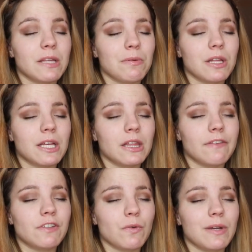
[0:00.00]
they were like
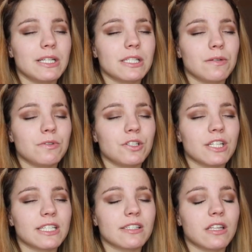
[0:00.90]
lifting weights, and it would just
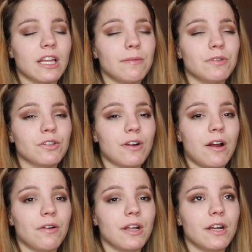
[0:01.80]
like slam to the
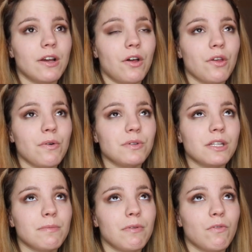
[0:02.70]
ground, and although it was
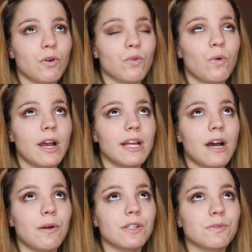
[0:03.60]
like before quiet
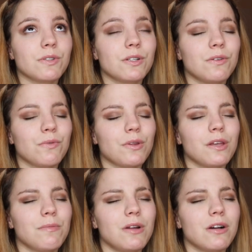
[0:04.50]
hours, it was still
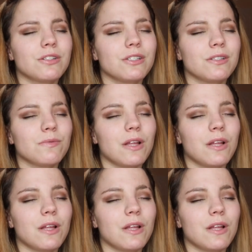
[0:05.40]
really obnoxious,